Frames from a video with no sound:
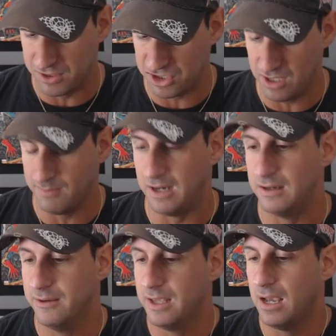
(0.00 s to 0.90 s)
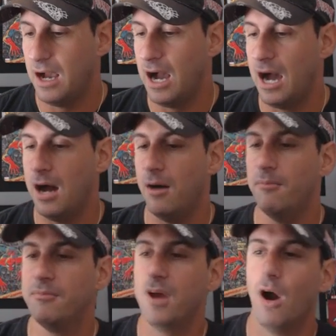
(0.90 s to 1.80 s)
Buscema.
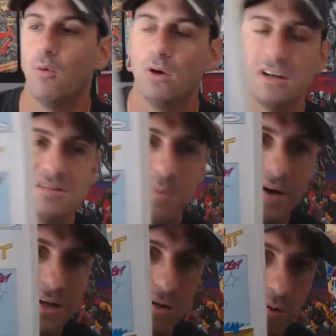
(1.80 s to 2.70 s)
Artwork is pretty